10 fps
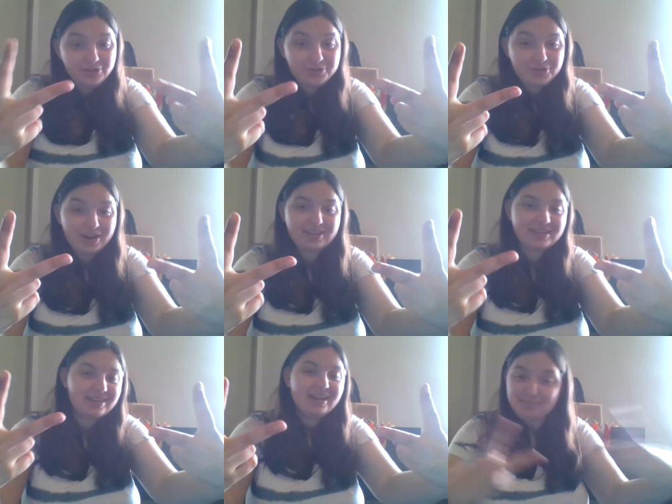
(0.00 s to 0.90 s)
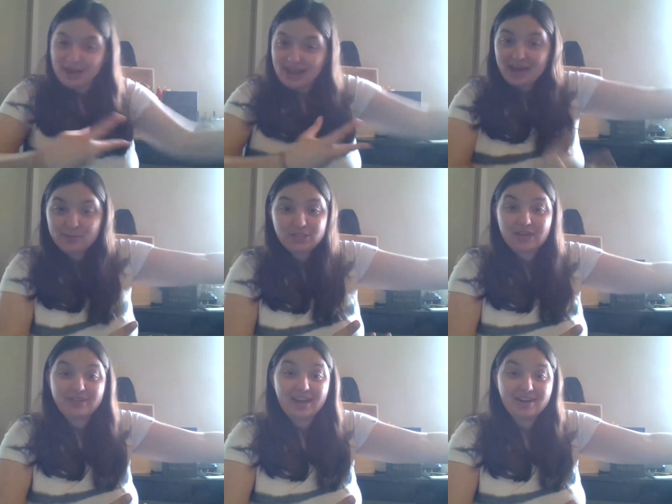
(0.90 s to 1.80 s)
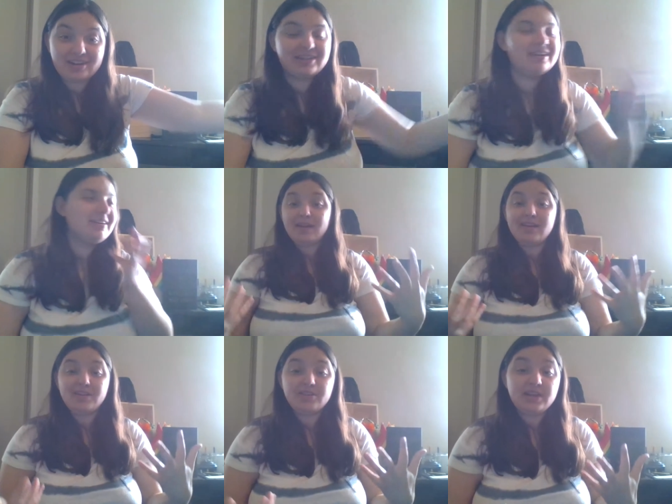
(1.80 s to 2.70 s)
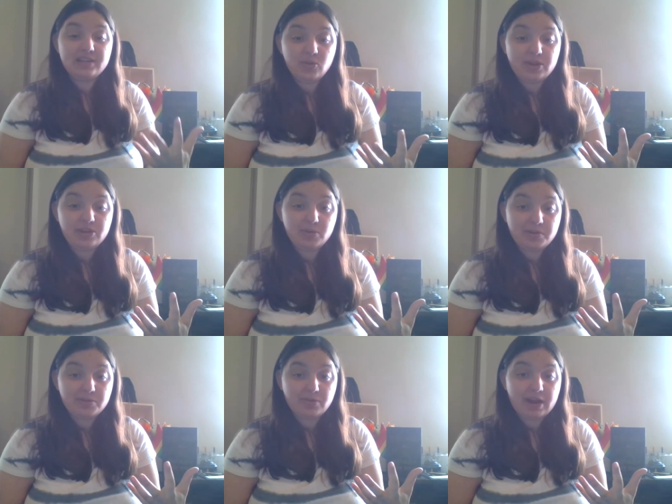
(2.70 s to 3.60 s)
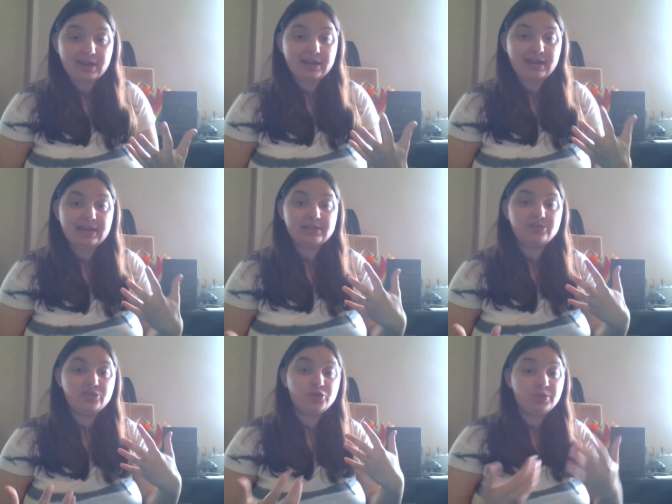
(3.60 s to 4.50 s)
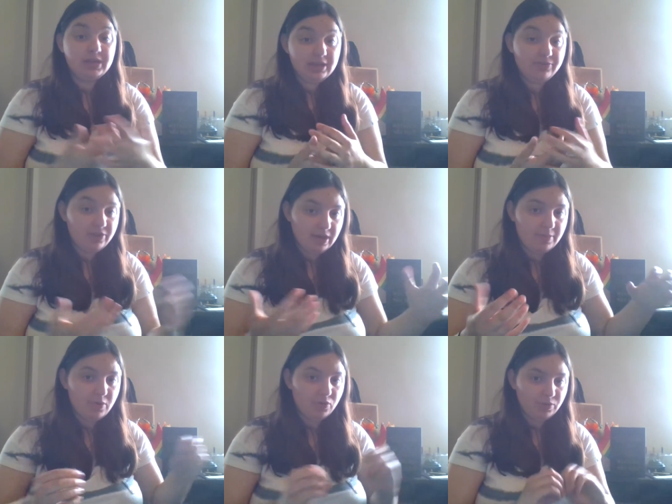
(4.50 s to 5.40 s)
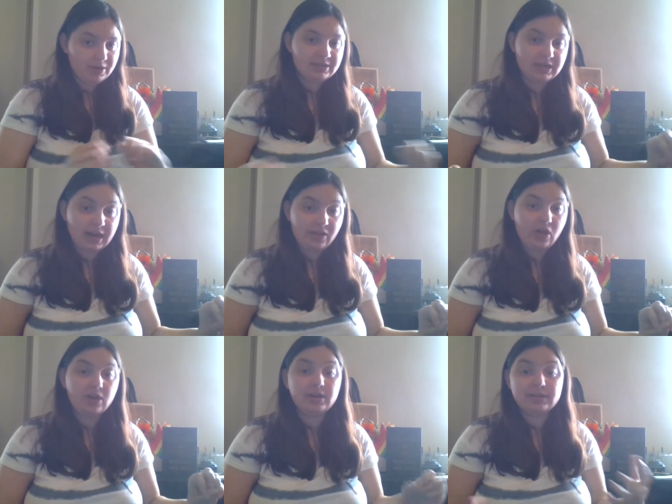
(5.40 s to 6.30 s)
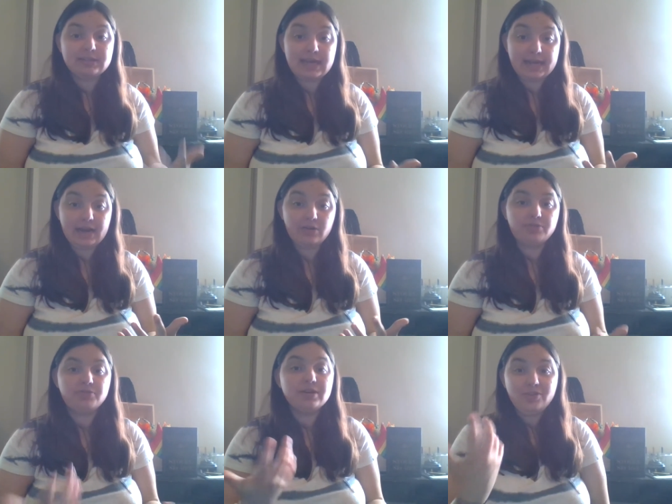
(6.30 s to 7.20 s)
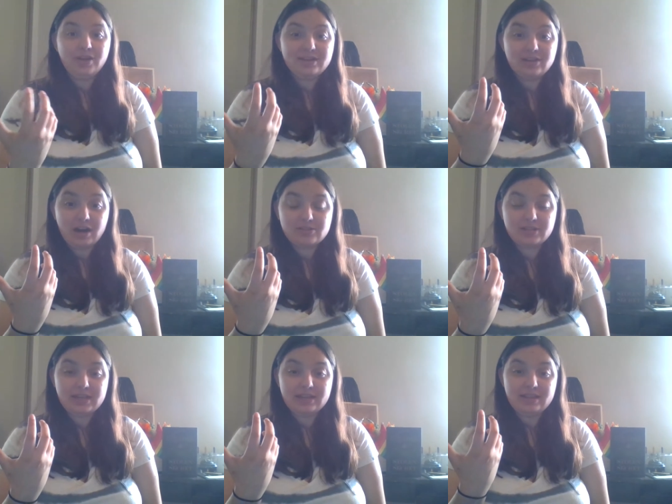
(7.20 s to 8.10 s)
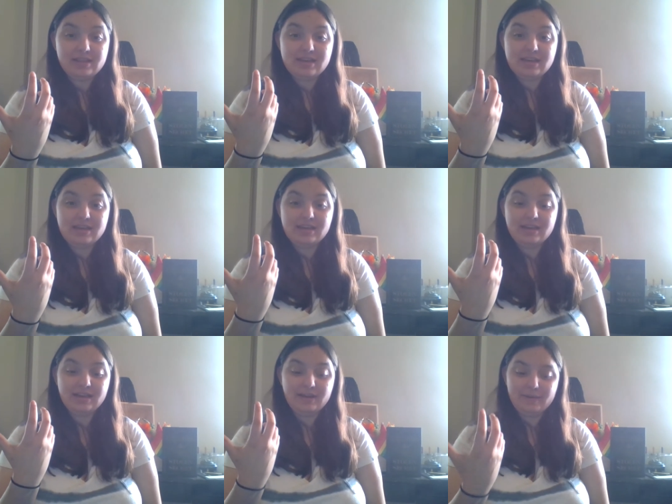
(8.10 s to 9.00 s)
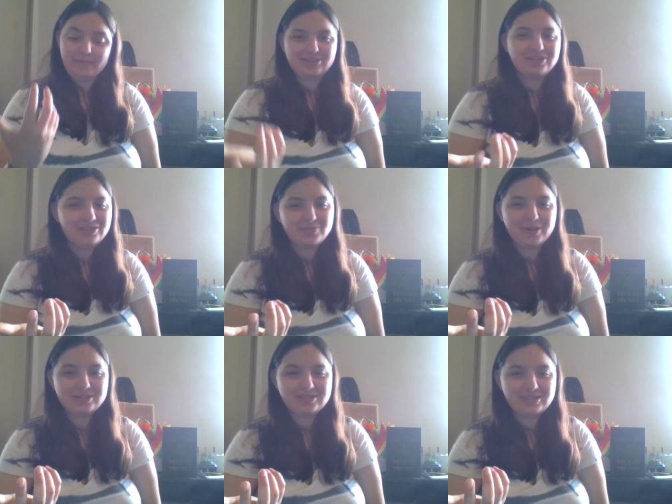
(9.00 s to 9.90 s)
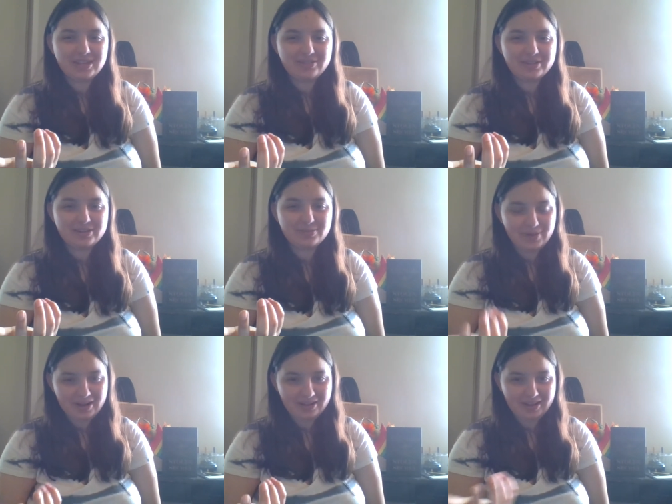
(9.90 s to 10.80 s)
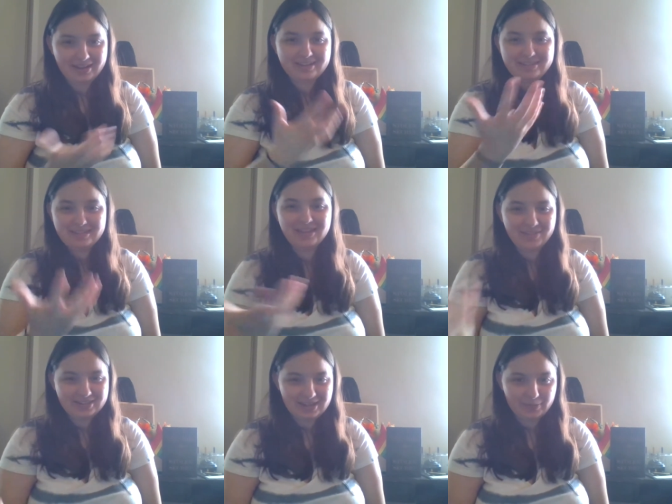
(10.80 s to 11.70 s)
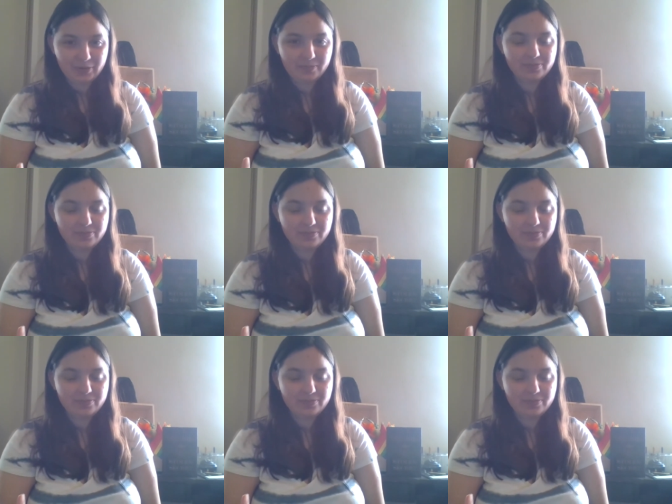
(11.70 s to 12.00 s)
2 traits, and my animals have character. But another easy way to do it in writing is to give them written dialogue and then take it out. Keelthine talks in the... Actually, it's better just to give an example.